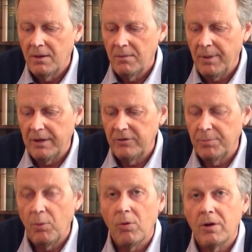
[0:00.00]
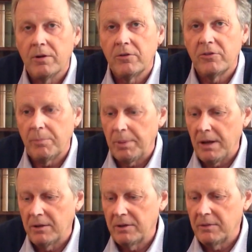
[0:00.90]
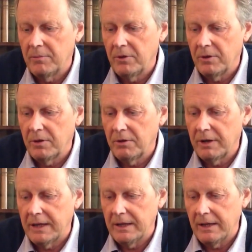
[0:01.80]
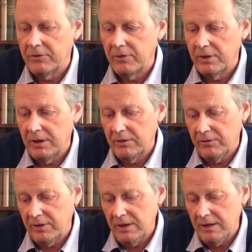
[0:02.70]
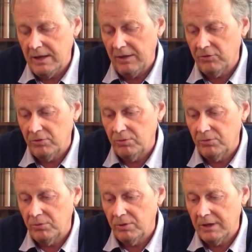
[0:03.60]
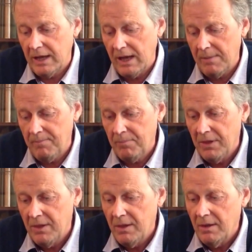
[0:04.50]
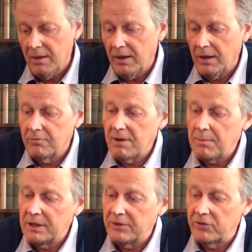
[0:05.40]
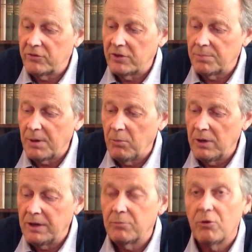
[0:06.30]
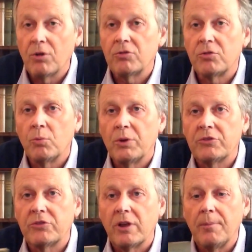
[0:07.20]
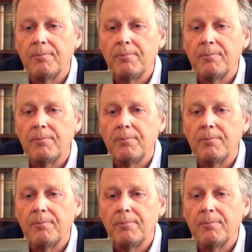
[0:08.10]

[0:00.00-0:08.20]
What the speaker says: baseball had supplanted cricket as the national sort of game. Reminiscences by William Roch Wister.